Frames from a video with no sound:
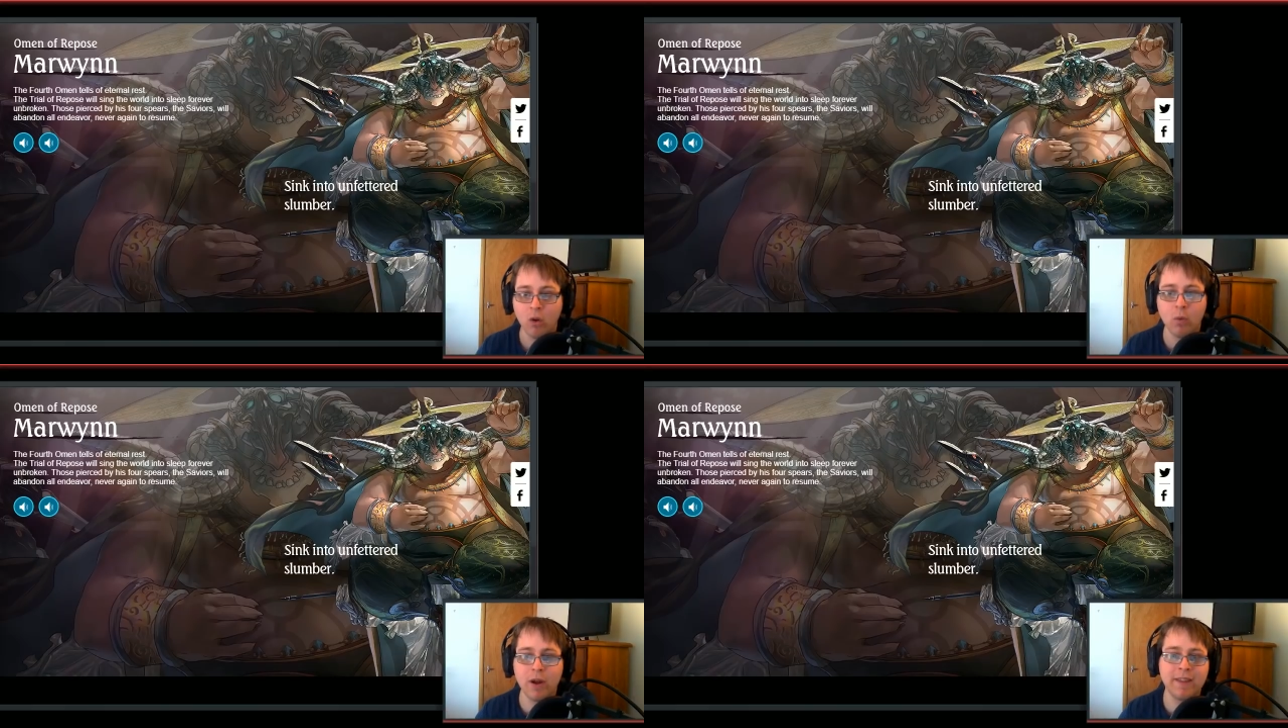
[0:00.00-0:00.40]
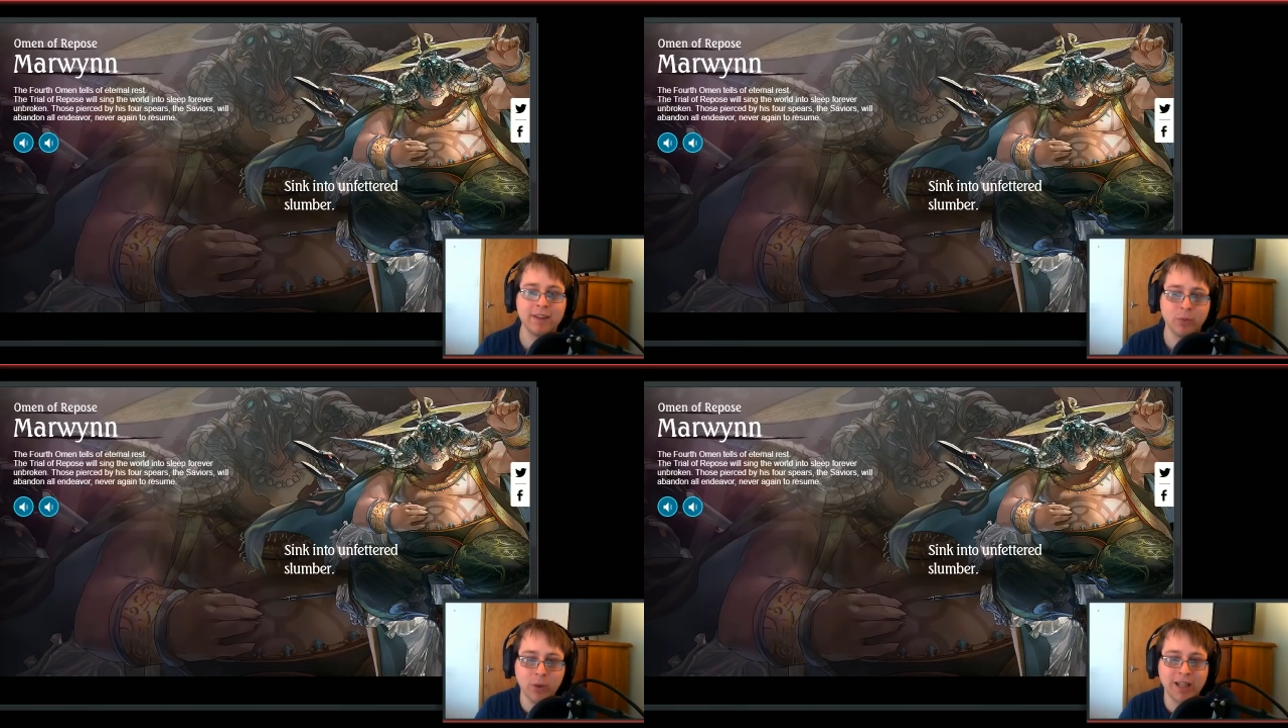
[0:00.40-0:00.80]
where
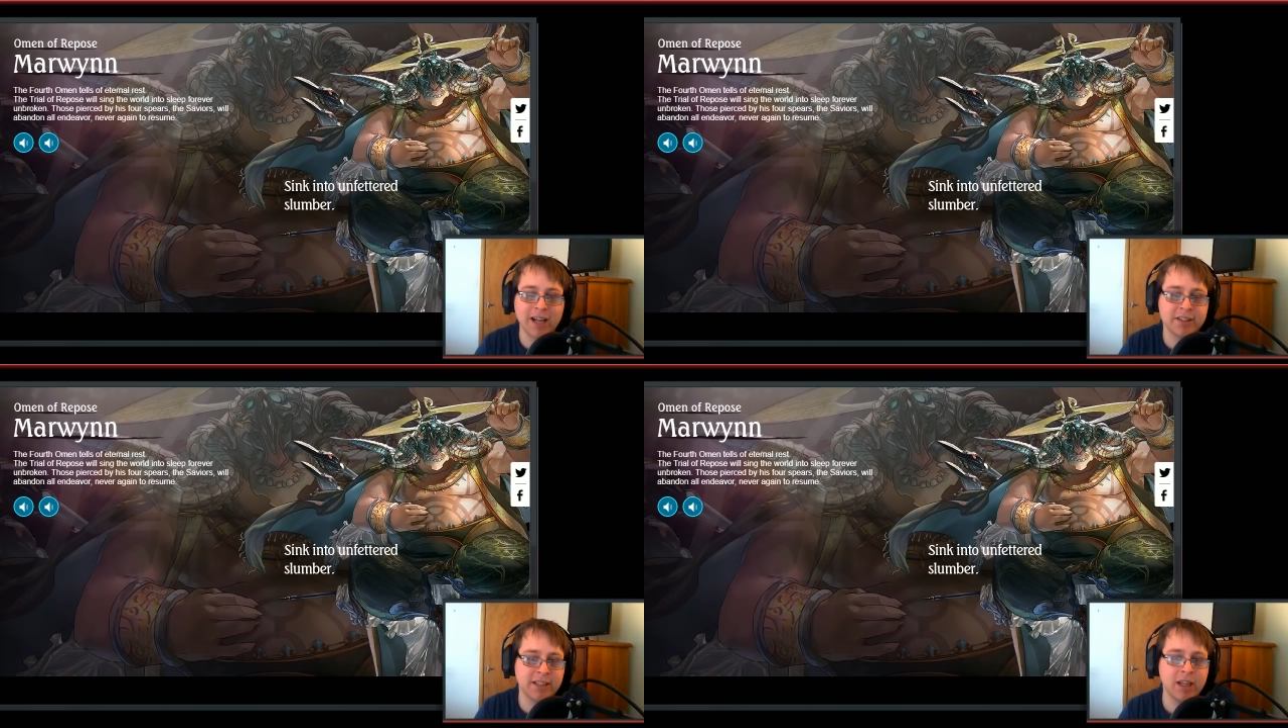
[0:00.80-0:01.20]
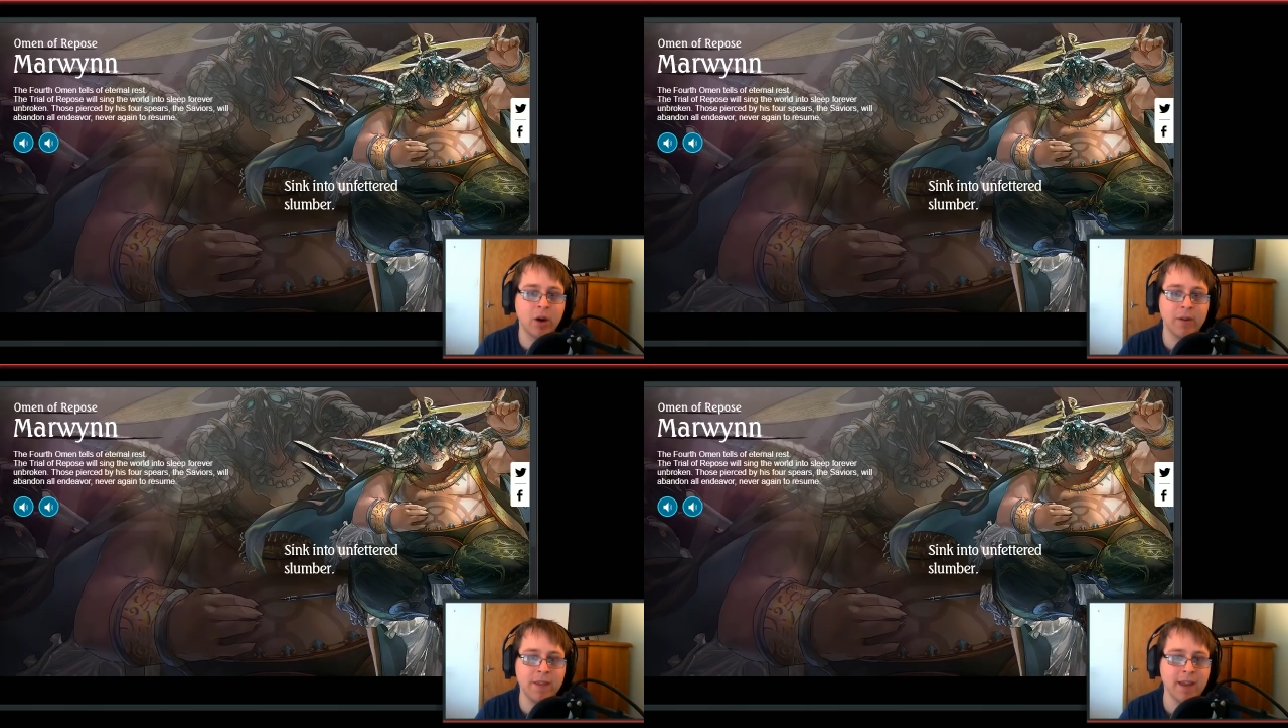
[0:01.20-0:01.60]
these will actually
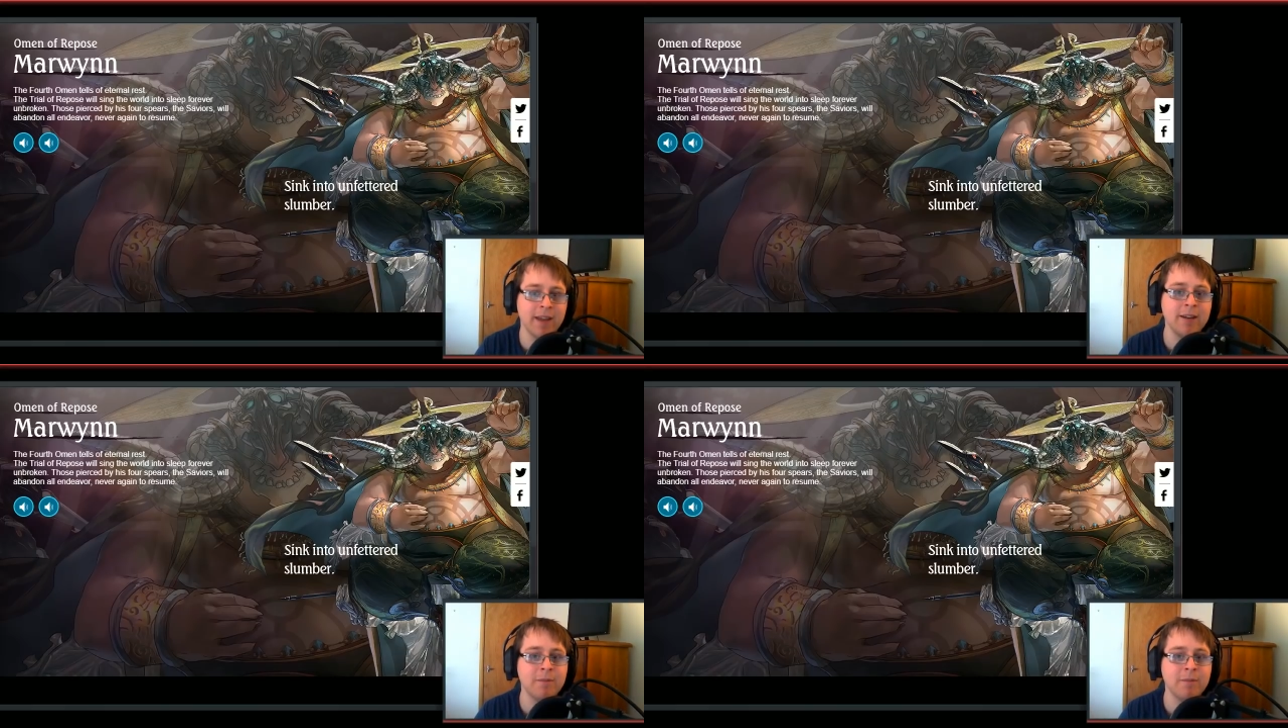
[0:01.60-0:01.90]
go in the end.